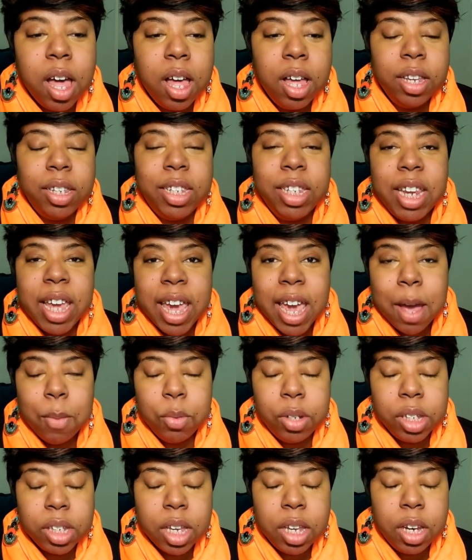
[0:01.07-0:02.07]
Uh, today
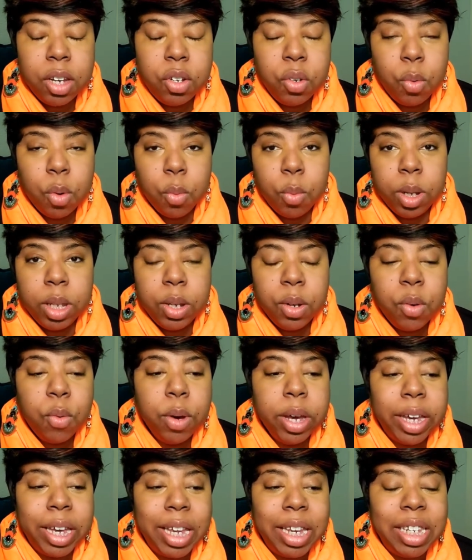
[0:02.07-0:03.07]
I'm just going to do a really
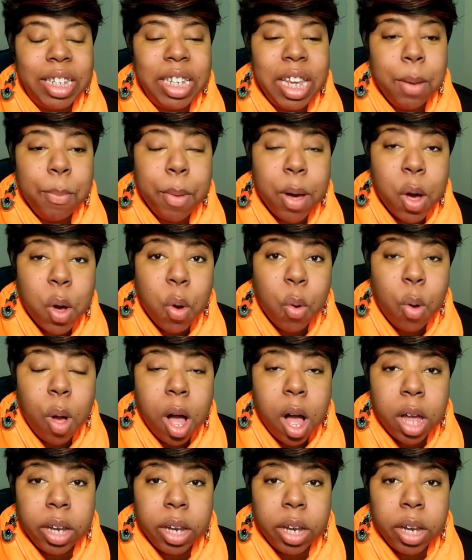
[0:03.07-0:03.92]
quick demo